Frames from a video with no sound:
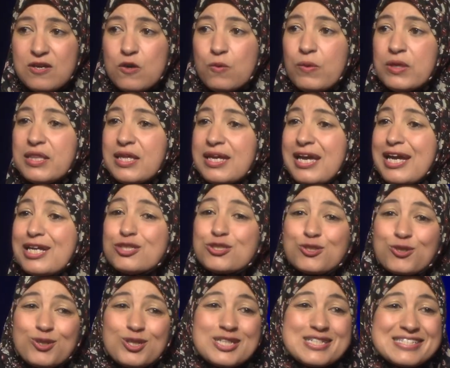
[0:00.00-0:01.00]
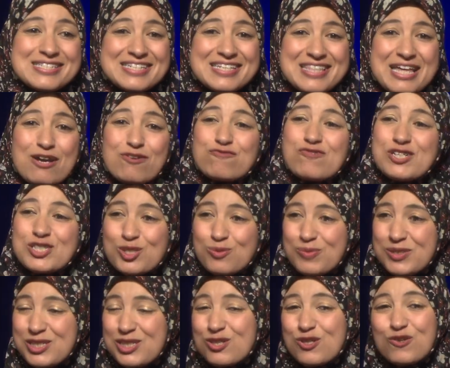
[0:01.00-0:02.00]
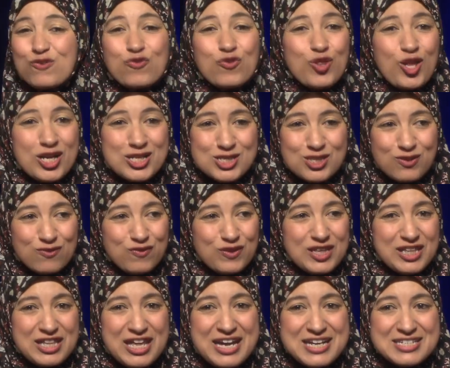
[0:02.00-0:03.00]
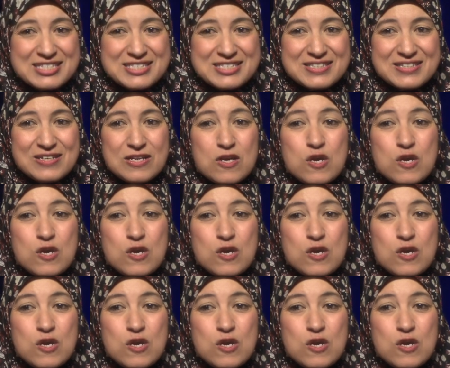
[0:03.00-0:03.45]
when they enter into that freshman year philosophy class.